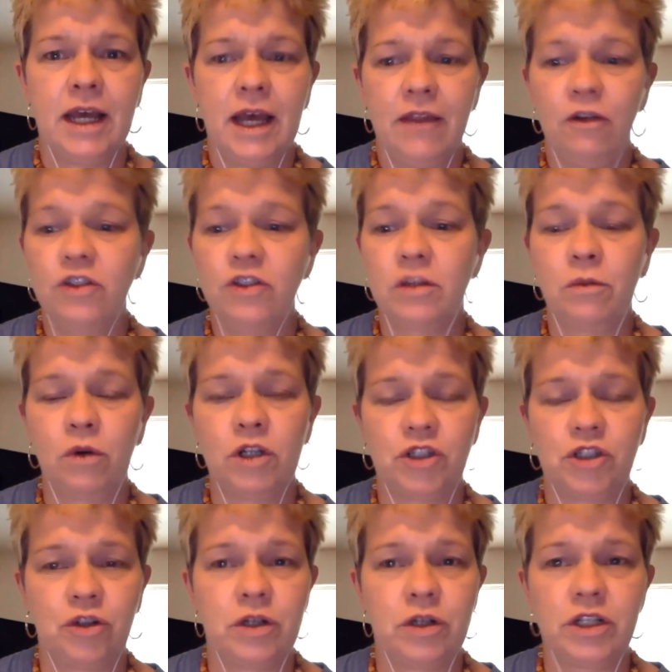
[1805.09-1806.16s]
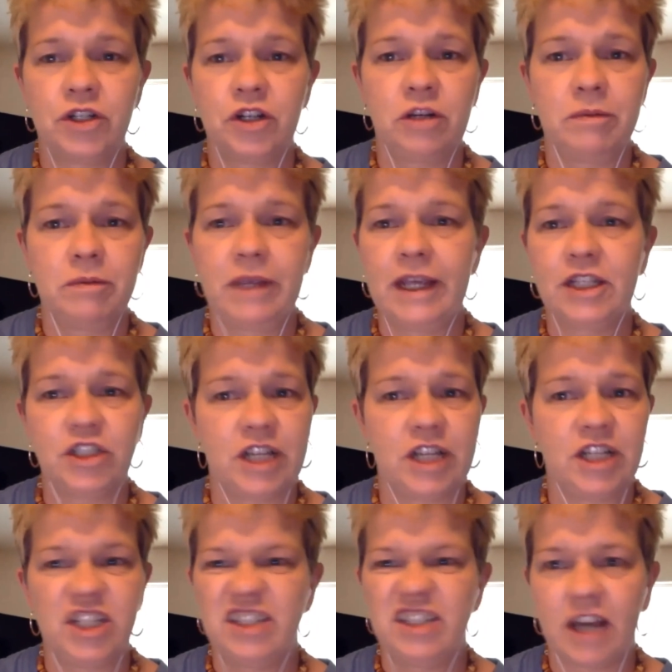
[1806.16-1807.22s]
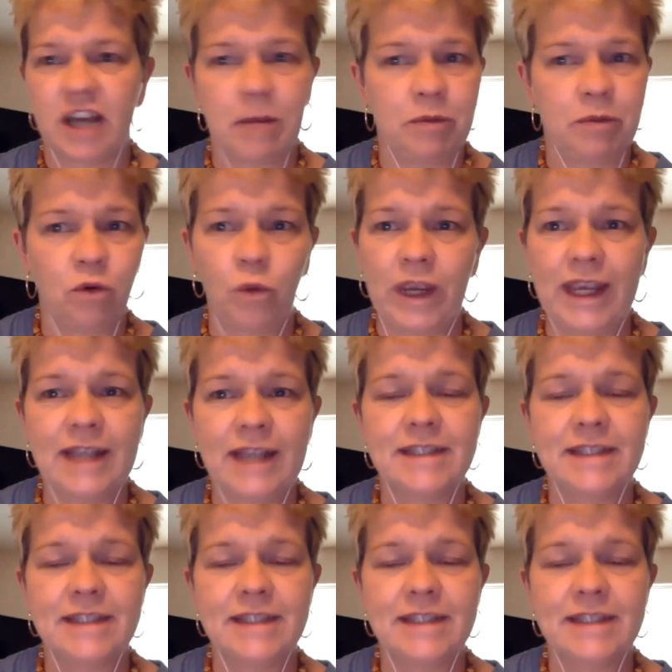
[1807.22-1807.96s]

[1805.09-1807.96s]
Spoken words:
Those are more short-term exchanges, a couple weeks,